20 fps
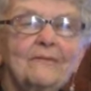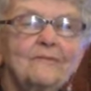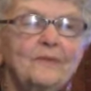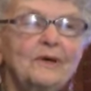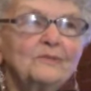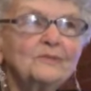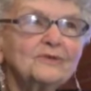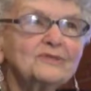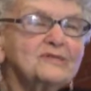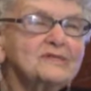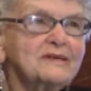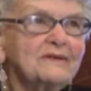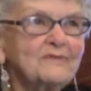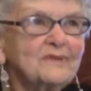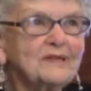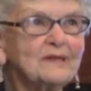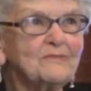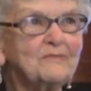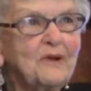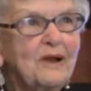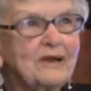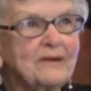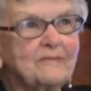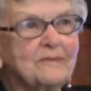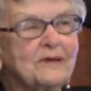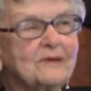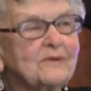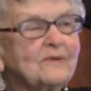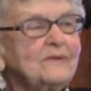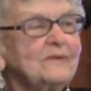members of the
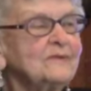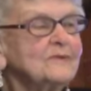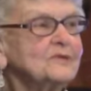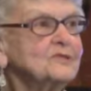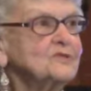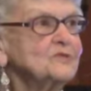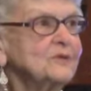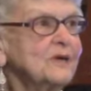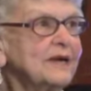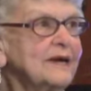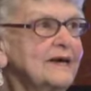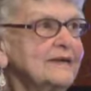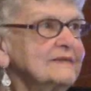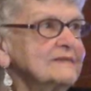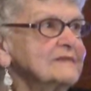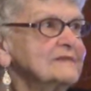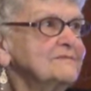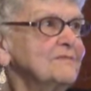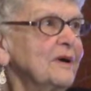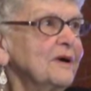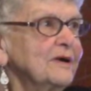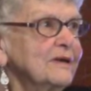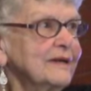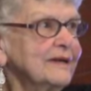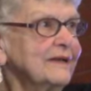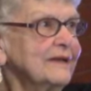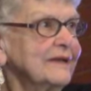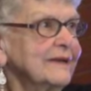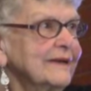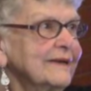department, which were kind of smart
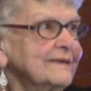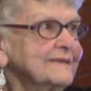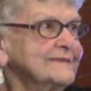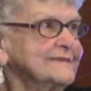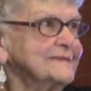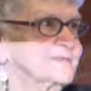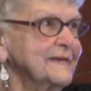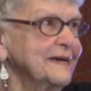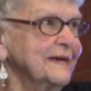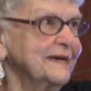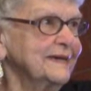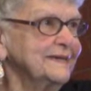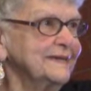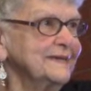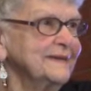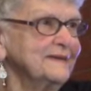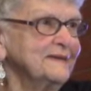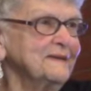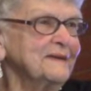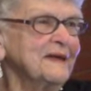aleck, said,